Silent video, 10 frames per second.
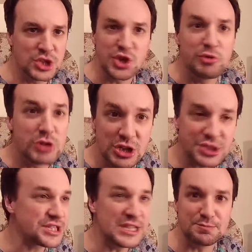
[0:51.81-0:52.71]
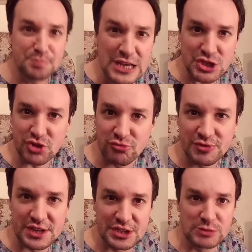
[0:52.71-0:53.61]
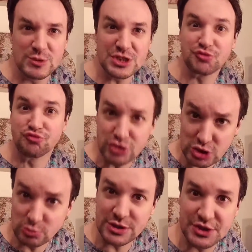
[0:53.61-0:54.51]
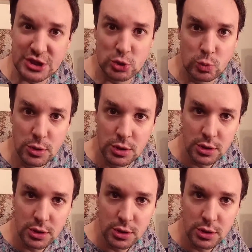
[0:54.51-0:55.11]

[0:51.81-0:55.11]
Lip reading: No, you can't just eat pizza all the time. What is wrong with you?